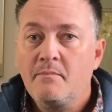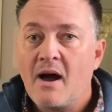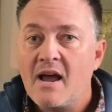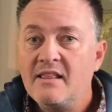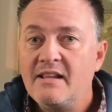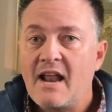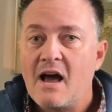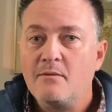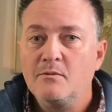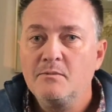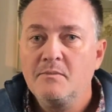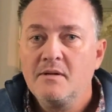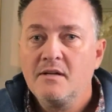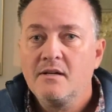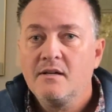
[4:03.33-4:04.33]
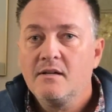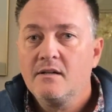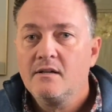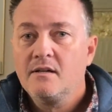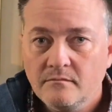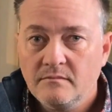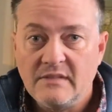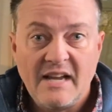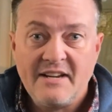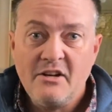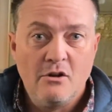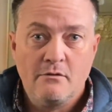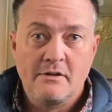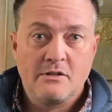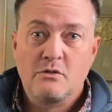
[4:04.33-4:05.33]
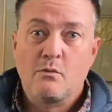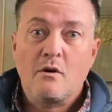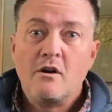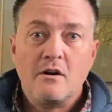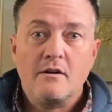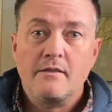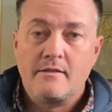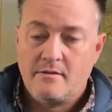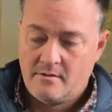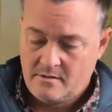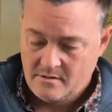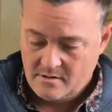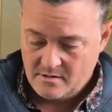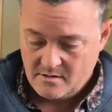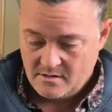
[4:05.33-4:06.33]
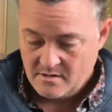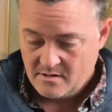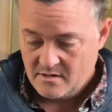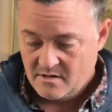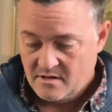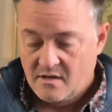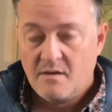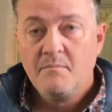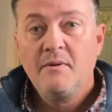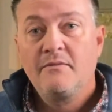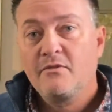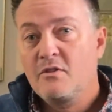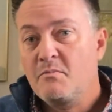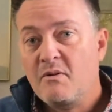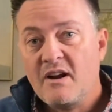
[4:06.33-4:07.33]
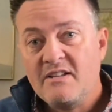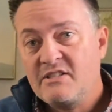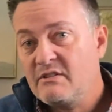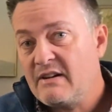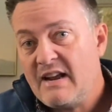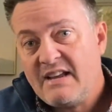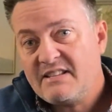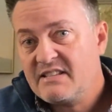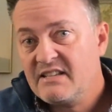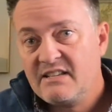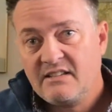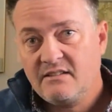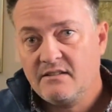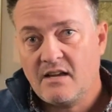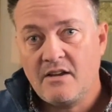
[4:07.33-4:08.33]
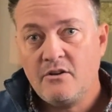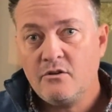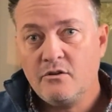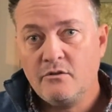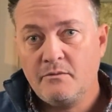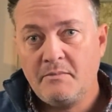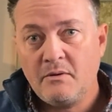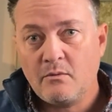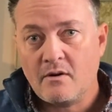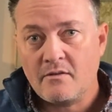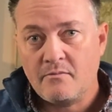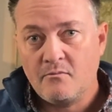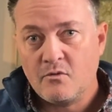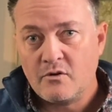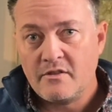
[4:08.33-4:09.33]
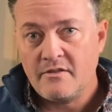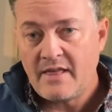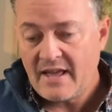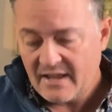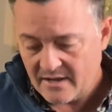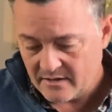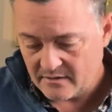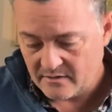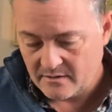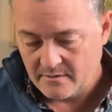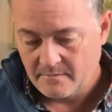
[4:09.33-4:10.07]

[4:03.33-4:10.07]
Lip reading: Pilot album, I didn't know what it was worth, but for the price they're asking, I knew it would be worth more than that.